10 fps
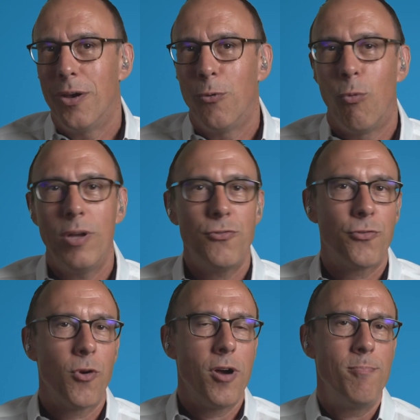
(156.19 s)
One
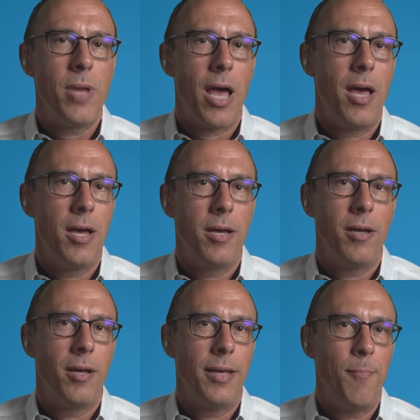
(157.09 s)
from
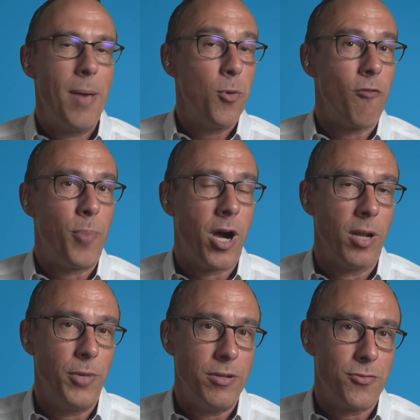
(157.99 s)
a member of Parliament